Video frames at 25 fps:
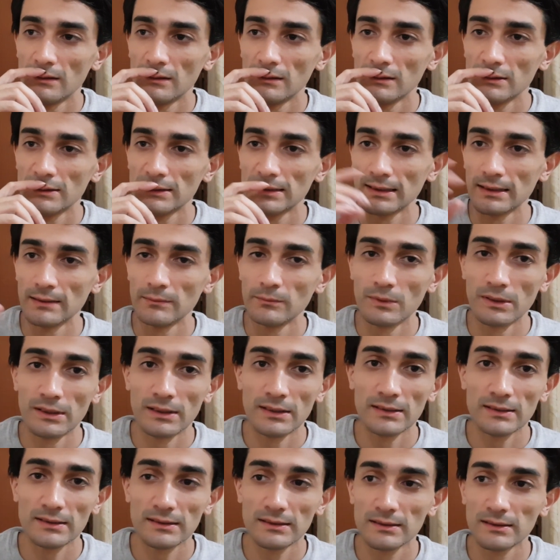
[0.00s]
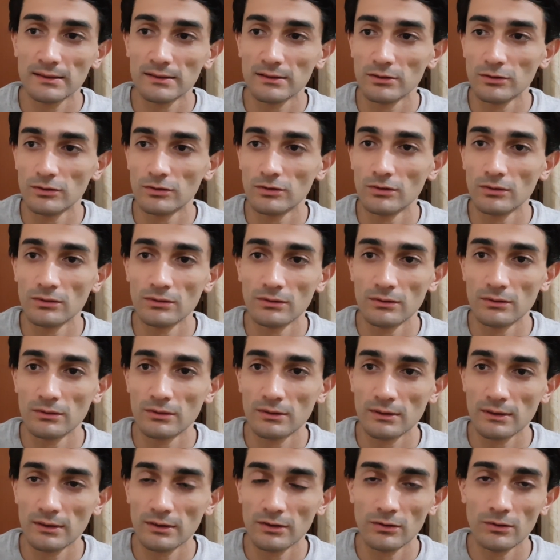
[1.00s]
seamless. You
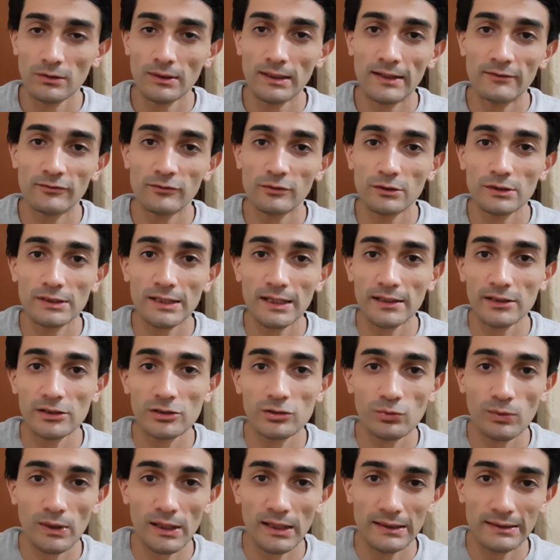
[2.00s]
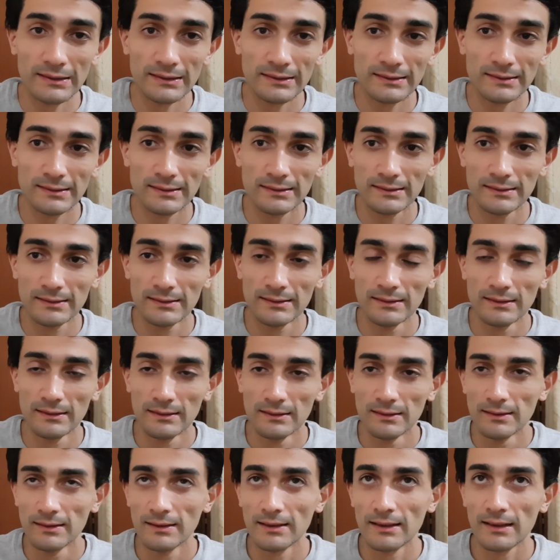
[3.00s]
only have to change once
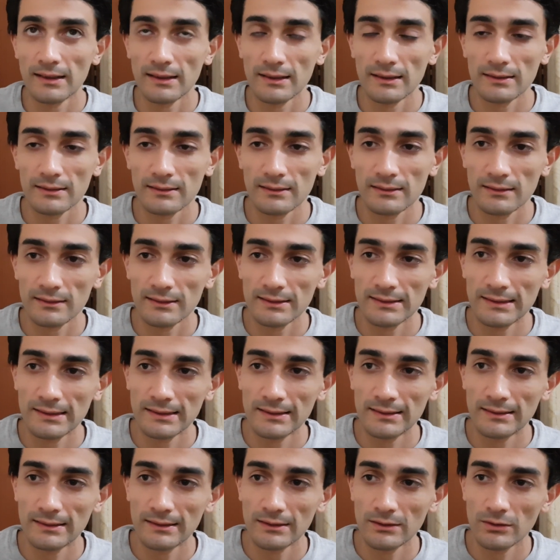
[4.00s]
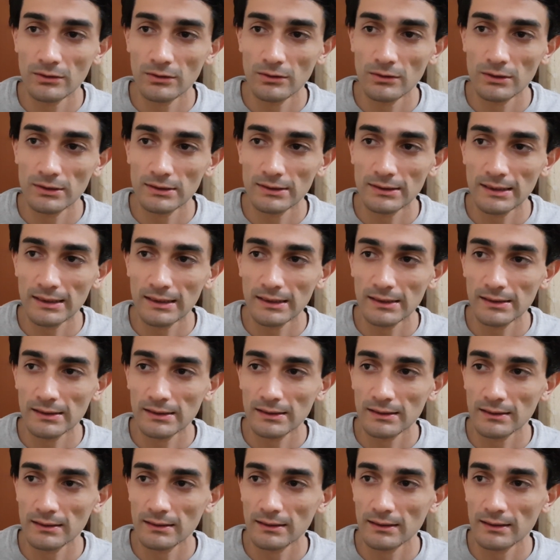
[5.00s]
at the City Hall
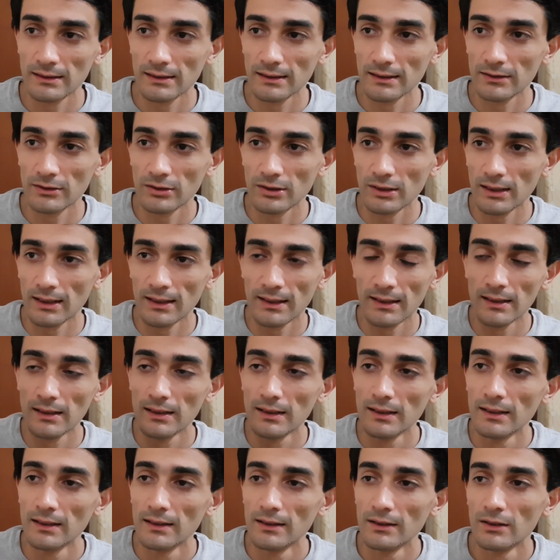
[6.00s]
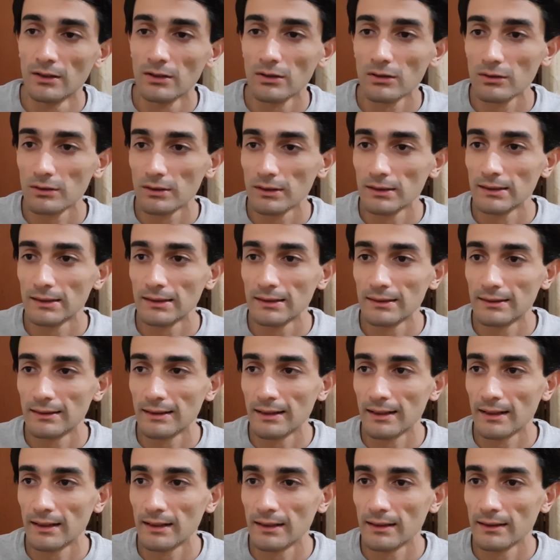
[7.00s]
station and then you are already
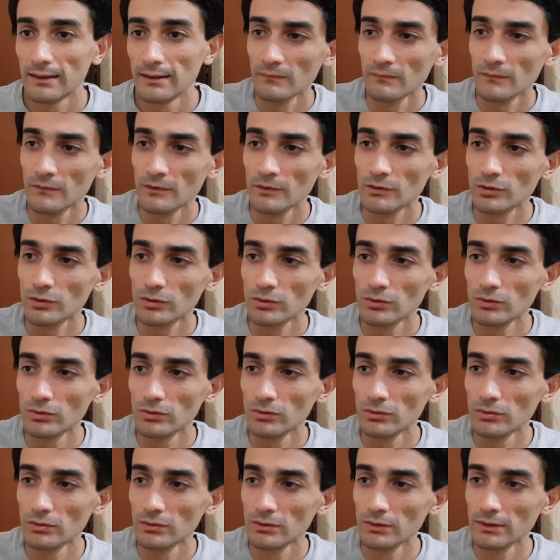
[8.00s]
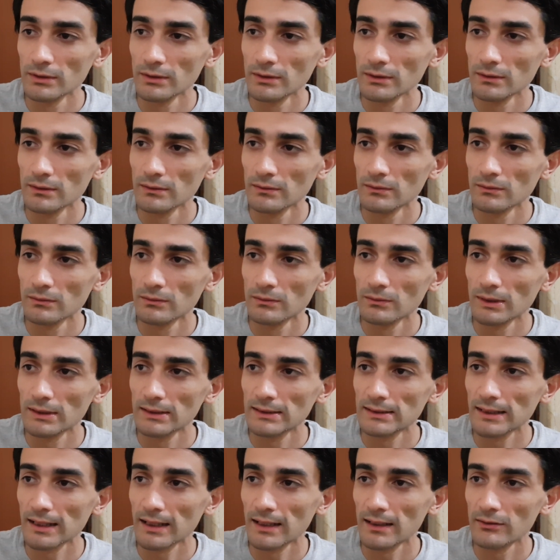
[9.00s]
there. So
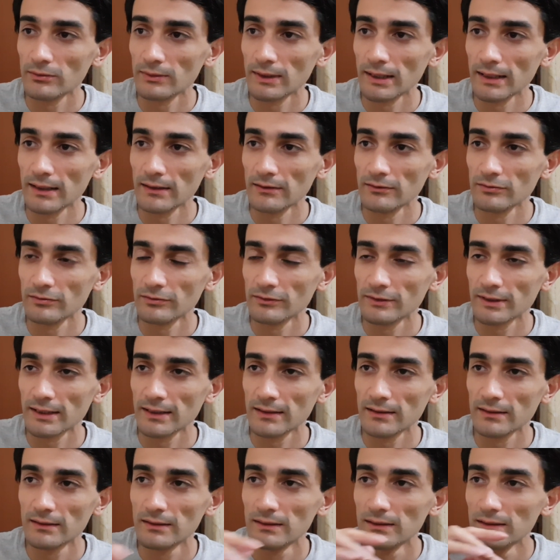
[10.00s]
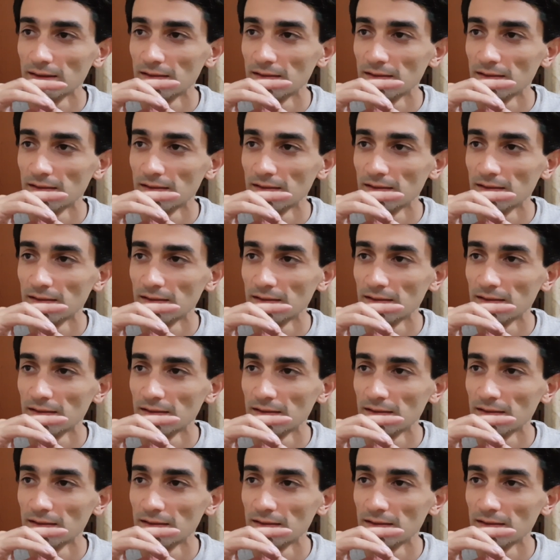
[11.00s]
once I arrived at